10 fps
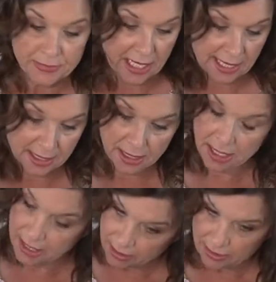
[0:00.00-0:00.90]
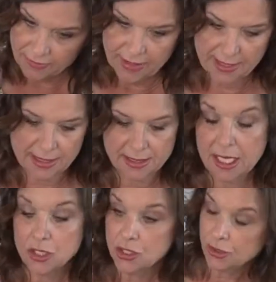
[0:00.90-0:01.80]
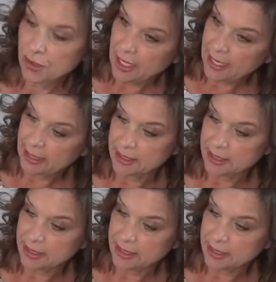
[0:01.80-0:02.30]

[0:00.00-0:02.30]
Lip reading: I like the color of it. It's not too light,